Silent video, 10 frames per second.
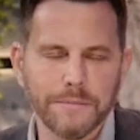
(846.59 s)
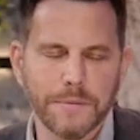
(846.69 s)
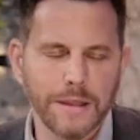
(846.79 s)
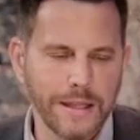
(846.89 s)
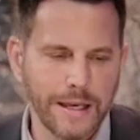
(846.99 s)

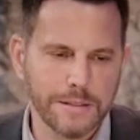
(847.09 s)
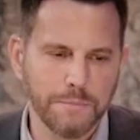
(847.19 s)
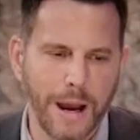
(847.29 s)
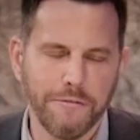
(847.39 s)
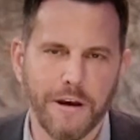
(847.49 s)
the thing is,
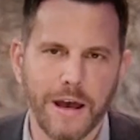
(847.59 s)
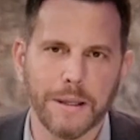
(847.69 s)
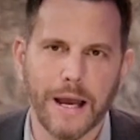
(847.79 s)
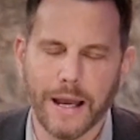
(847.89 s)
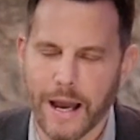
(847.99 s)
my
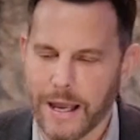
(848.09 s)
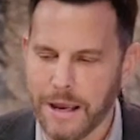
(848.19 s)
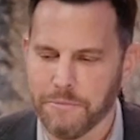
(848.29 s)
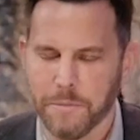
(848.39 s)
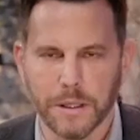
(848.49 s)
family, I
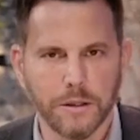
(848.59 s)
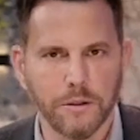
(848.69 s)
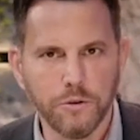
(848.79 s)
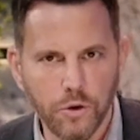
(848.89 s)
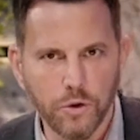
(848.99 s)
came from a
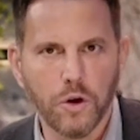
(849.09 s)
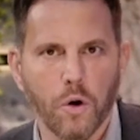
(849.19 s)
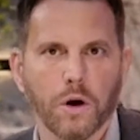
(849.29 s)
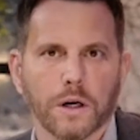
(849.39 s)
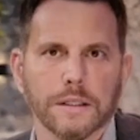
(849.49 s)
New
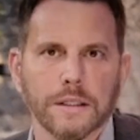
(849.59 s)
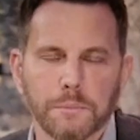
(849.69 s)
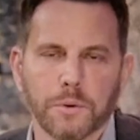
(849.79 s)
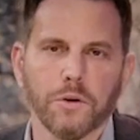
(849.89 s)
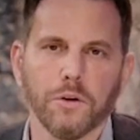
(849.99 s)
York
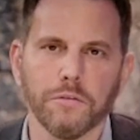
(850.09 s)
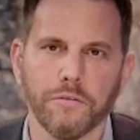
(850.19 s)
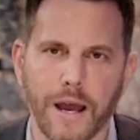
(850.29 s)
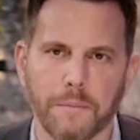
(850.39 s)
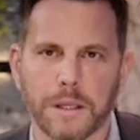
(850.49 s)
liberal
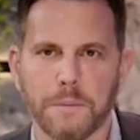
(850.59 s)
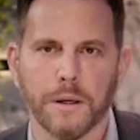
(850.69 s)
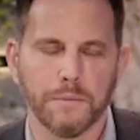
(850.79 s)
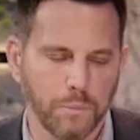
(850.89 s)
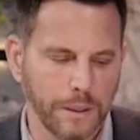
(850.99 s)
family,
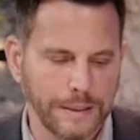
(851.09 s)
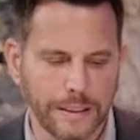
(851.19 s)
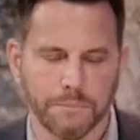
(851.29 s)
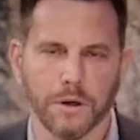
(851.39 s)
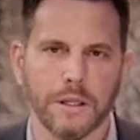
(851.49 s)
but
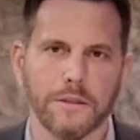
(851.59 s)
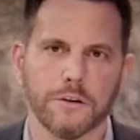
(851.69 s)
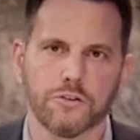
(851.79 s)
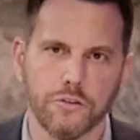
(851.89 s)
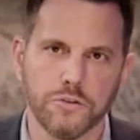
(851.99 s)
liberal in
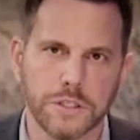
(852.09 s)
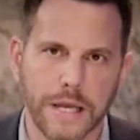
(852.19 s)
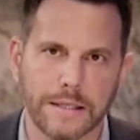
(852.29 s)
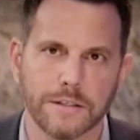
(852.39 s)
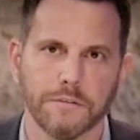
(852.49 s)
the true
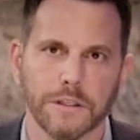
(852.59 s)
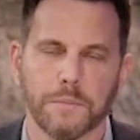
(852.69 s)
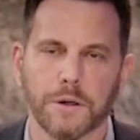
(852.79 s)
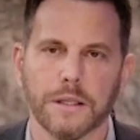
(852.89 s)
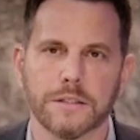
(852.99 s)
sense of
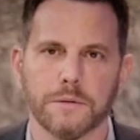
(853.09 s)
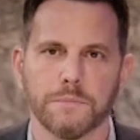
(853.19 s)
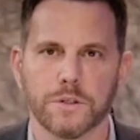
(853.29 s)
liberalism.